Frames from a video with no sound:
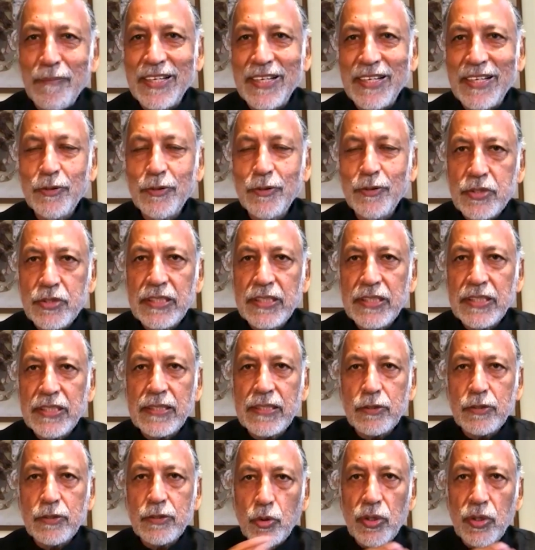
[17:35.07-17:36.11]
You'll see that the
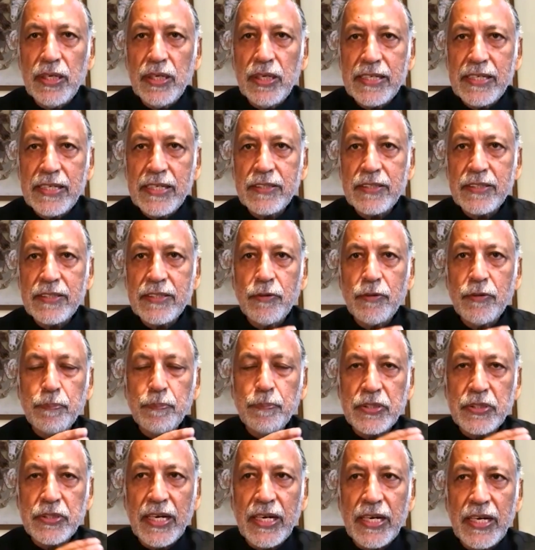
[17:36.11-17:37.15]
correlation of
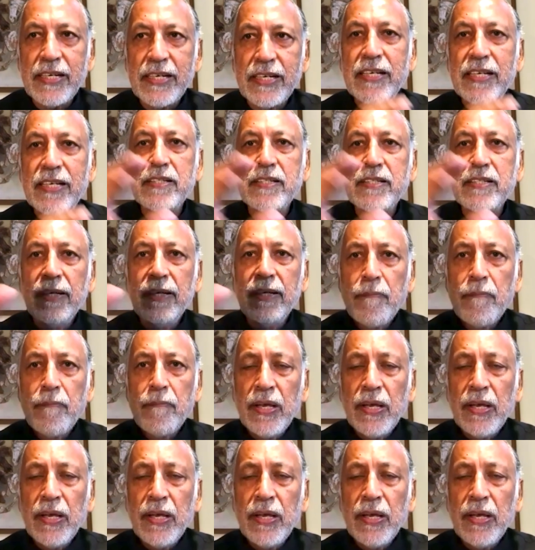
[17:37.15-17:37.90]
percentage mm-hmm.